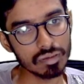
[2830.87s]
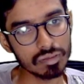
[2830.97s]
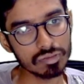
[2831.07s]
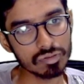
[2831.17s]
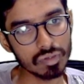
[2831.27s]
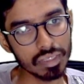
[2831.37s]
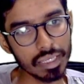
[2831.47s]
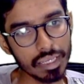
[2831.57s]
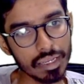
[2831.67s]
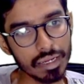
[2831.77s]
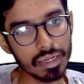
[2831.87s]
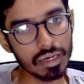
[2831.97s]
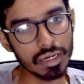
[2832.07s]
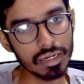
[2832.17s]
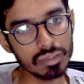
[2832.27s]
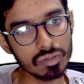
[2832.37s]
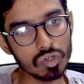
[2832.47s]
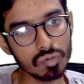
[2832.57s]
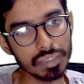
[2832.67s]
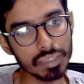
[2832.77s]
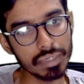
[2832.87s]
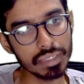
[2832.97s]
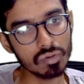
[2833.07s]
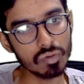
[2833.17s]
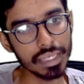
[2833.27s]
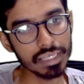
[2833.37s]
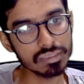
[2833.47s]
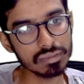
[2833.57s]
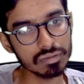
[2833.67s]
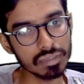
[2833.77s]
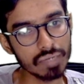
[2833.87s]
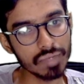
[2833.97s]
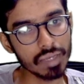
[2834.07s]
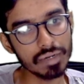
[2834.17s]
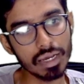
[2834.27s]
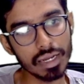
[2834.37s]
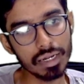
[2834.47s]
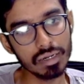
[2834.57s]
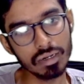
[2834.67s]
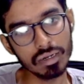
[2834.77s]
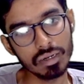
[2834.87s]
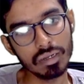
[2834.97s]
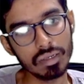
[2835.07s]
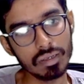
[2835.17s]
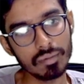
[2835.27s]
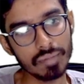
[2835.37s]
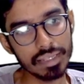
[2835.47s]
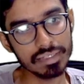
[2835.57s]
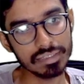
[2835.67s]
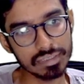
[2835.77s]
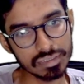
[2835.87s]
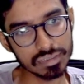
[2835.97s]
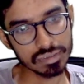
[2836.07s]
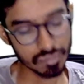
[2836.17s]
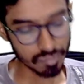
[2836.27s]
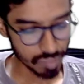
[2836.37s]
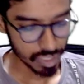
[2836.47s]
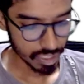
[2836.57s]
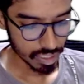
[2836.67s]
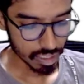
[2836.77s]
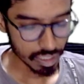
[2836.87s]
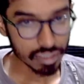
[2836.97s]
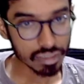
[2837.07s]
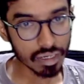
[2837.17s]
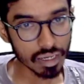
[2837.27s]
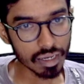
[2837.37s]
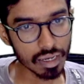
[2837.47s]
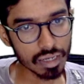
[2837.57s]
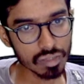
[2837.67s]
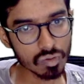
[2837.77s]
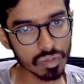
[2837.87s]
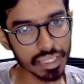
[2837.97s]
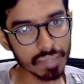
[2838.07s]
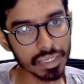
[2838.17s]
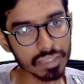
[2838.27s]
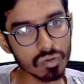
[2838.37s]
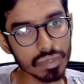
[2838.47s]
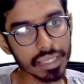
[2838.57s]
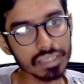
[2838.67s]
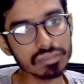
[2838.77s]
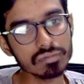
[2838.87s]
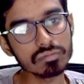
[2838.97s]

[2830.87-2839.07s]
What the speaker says: So A dot dou B by dou X, then we have dot plus B dot or dou A by dou X